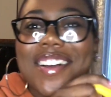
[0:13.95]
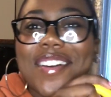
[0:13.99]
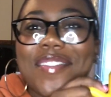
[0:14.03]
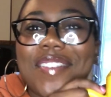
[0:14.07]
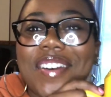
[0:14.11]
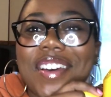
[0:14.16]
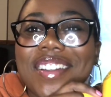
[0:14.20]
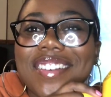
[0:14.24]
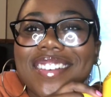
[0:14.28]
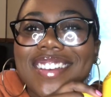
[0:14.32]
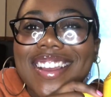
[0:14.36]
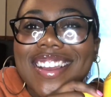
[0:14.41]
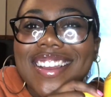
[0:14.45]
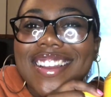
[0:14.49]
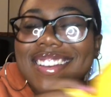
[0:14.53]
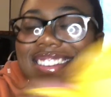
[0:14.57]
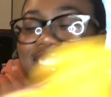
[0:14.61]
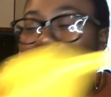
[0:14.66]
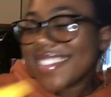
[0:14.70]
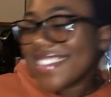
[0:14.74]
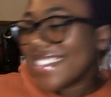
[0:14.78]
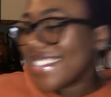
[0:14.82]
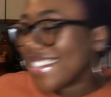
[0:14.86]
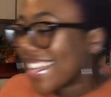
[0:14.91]
funnel
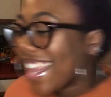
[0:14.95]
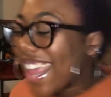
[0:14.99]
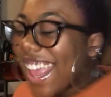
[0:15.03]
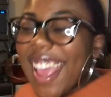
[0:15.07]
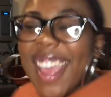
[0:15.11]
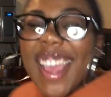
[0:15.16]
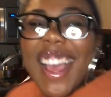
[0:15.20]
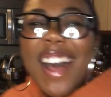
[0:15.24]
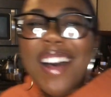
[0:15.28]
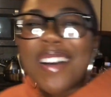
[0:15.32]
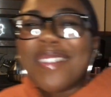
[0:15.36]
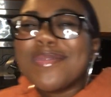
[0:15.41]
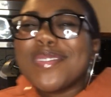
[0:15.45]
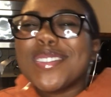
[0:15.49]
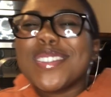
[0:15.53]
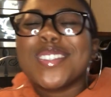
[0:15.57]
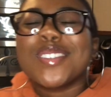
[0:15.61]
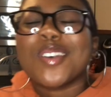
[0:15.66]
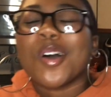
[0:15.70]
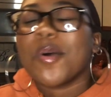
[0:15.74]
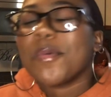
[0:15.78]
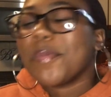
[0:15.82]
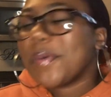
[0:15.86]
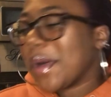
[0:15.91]
cakes. I'm
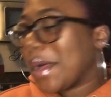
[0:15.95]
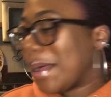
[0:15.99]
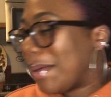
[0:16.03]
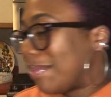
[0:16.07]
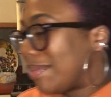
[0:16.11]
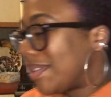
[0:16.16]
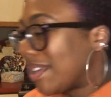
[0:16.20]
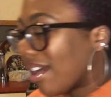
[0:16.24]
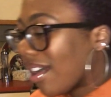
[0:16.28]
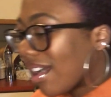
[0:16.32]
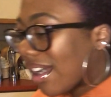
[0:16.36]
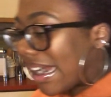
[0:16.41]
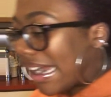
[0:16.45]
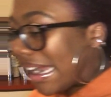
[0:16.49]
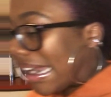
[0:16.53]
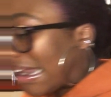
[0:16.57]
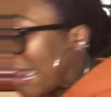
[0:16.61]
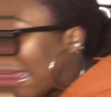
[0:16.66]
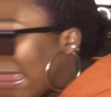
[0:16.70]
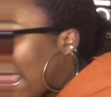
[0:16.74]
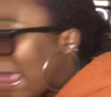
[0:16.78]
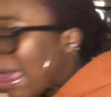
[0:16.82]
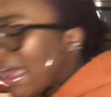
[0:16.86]
so pumped. Alright,